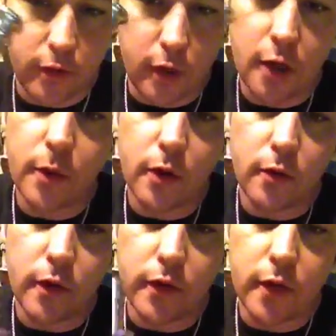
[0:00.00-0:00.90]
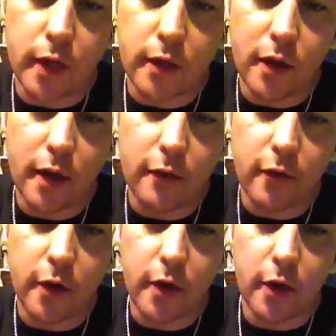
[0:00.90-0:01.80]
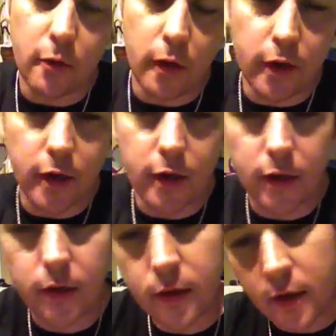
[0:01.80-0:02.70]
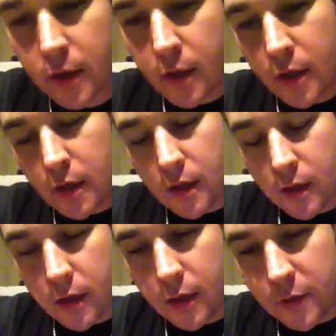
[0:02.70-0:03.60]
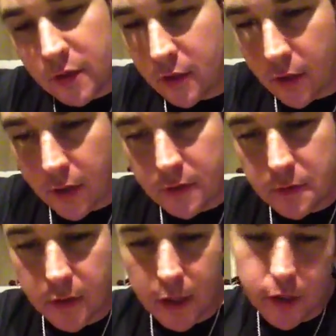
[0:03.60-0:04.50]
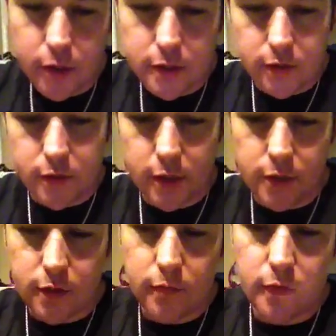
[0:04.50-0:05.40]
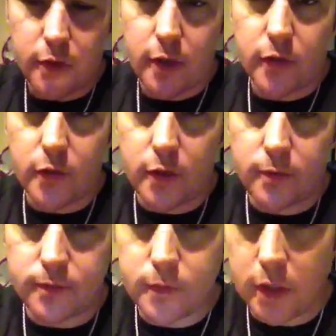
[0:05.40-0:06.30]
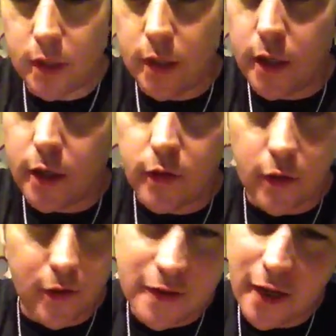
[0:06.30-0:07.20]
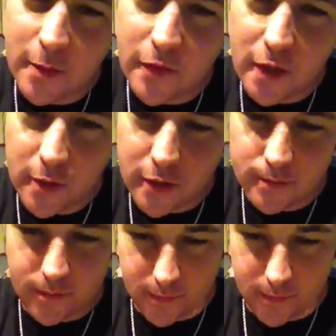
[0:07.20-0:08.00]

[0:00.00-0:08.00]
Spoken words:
to talk about with this tank that I have on here, where to get it, how much it costs and all that goodies, so stay tuned for the next vid. As always, happy vaping.